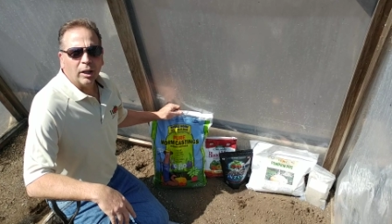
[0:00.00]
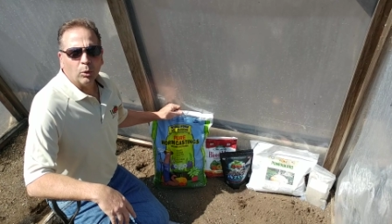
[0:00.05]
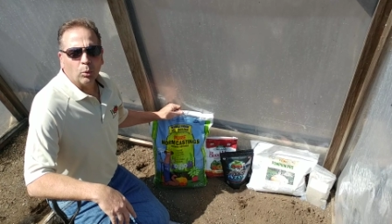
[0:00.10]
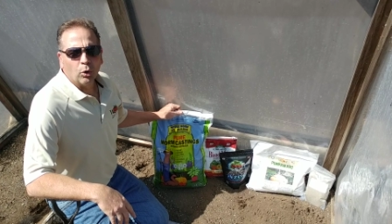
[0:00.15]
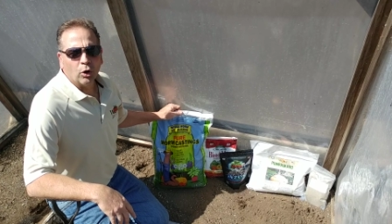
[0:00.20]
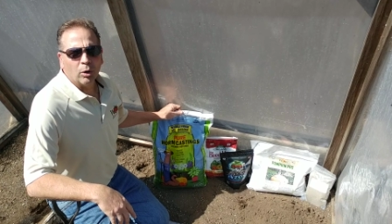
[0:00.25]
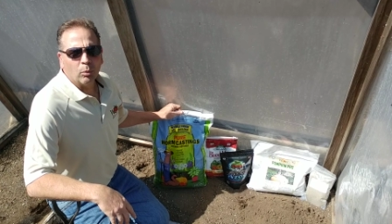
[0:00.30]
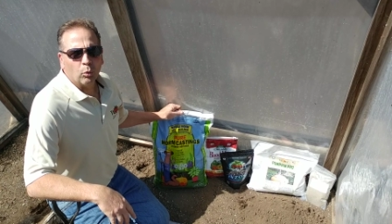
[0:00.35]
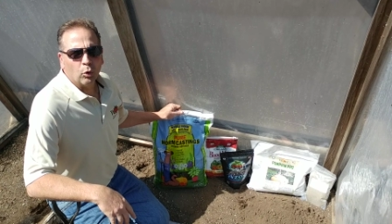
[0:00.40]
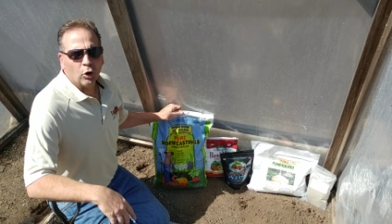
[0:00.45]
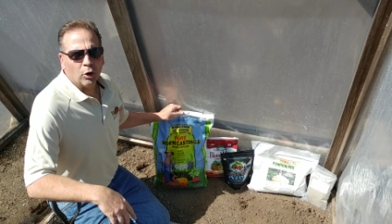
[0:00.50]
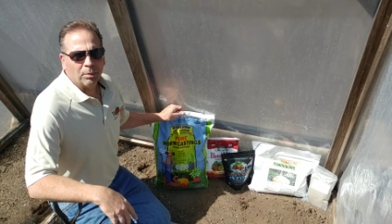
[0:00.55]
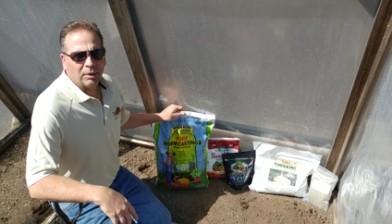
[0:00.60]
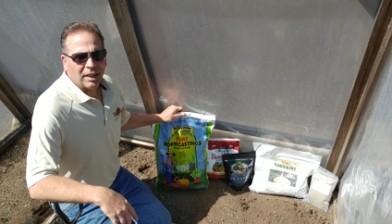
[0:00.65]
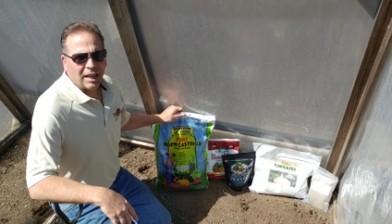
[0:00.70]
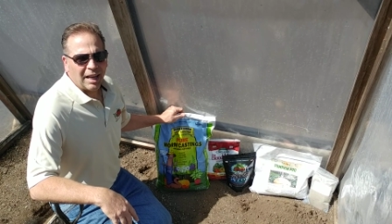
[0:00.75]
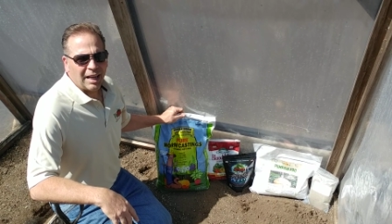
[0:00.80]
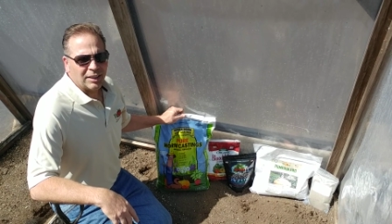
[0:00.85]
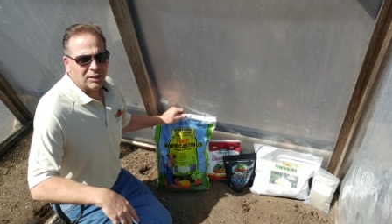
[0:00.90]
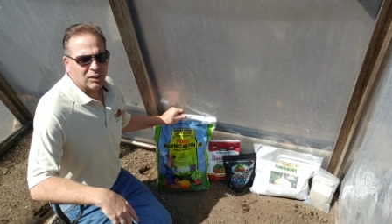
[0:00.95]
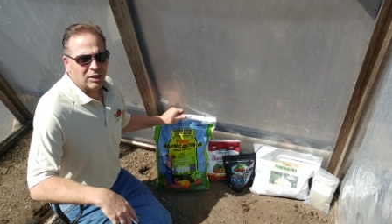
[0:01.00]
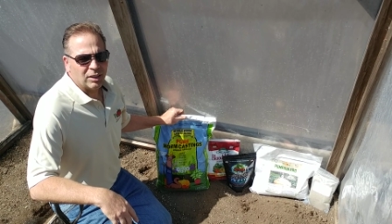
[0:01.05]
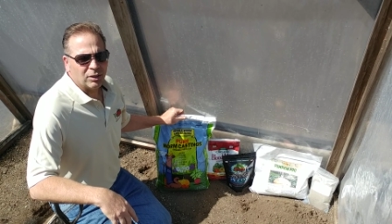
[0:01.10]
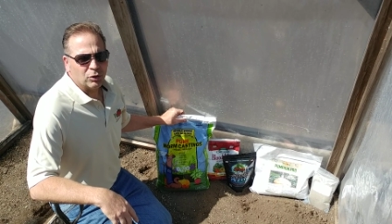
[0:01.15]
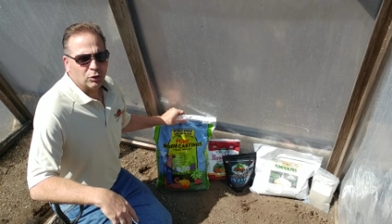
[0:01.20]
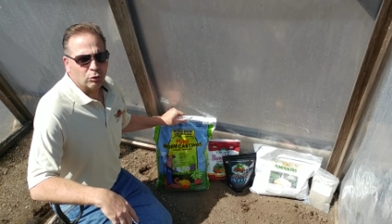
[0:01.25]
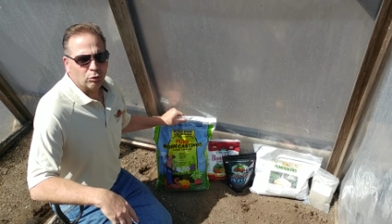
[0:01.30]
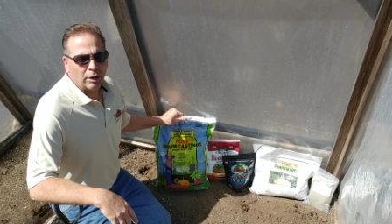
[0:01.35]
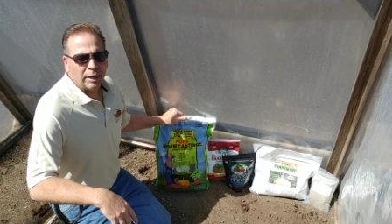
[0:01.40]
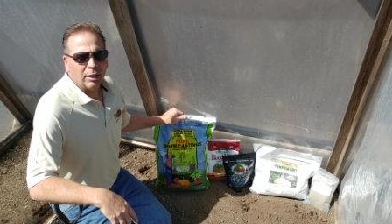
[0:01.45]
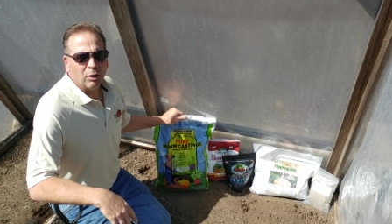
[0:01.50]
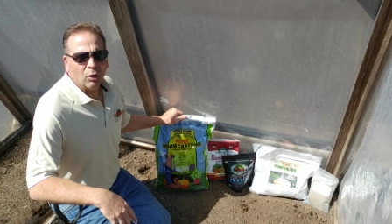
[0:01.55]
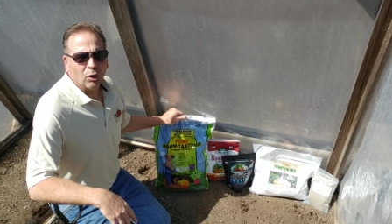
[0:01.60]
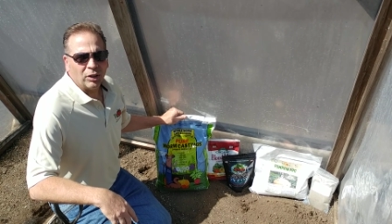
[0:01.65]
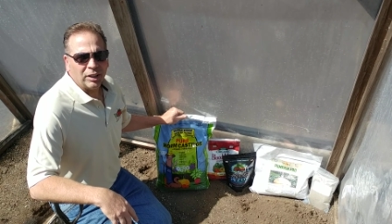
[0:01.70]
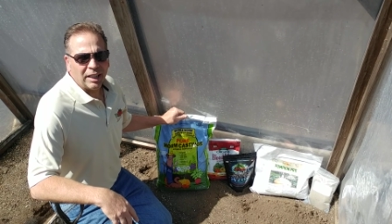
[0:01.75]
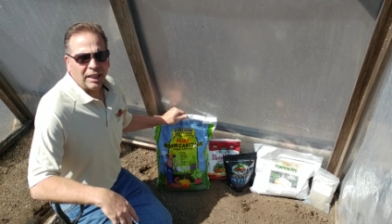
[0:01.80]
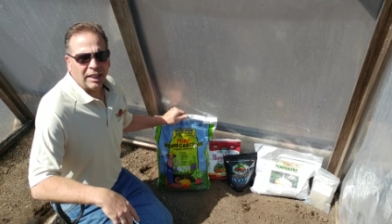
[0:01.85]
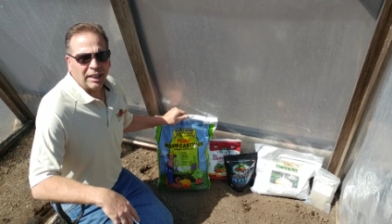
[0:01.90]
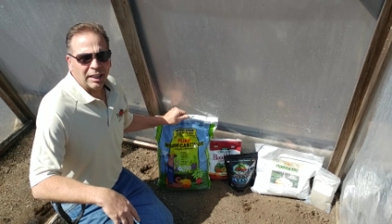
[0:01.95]
Wiggle worm castings, great
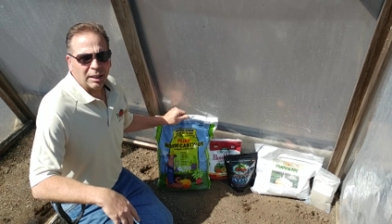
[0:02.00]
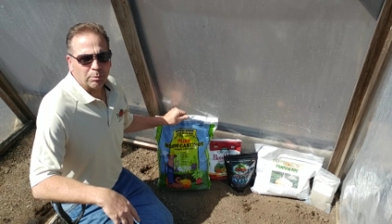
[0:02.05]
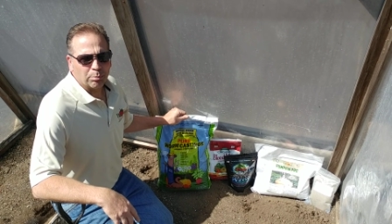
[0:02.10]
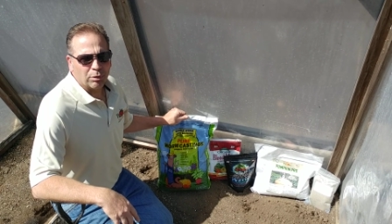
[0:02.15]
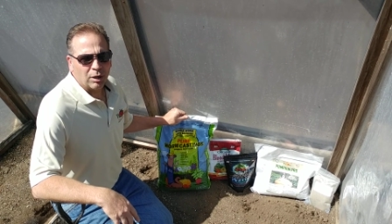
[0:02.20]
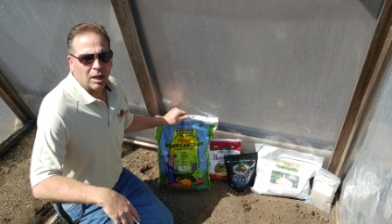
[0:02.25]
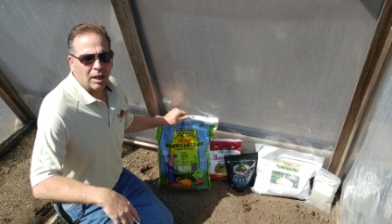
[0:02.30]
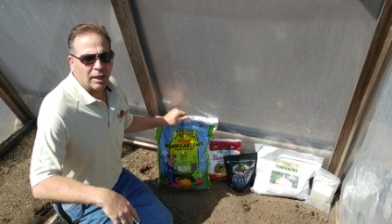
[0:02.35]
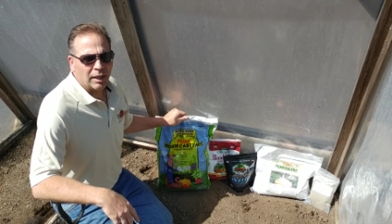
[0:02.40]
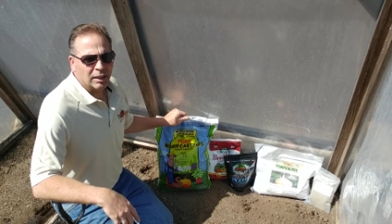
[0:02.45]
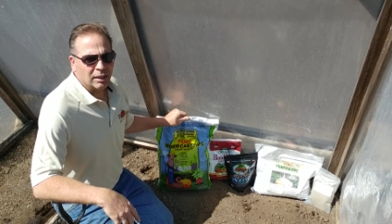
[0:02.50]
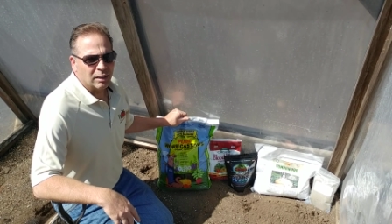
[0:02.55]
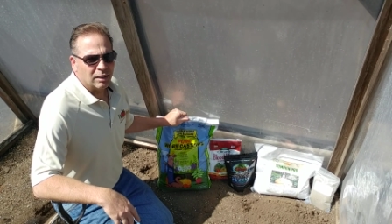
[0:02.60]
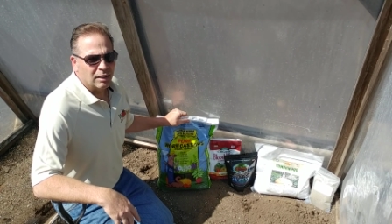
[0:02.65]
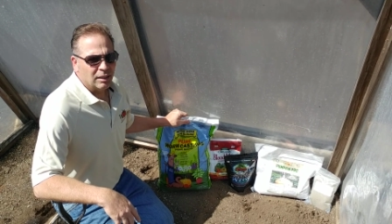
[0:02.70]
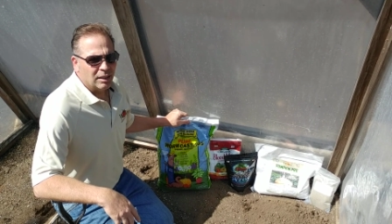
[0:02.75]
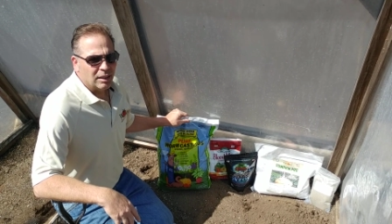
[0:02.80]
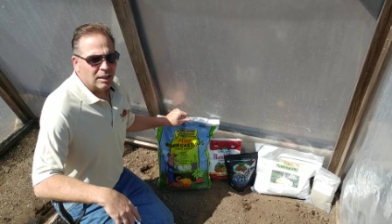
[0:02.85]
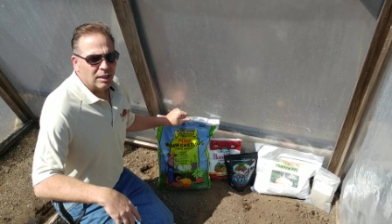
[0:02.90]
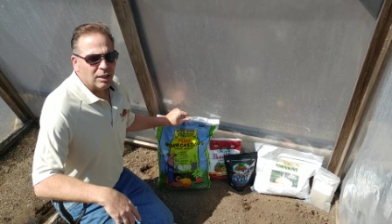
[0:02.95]
organic product.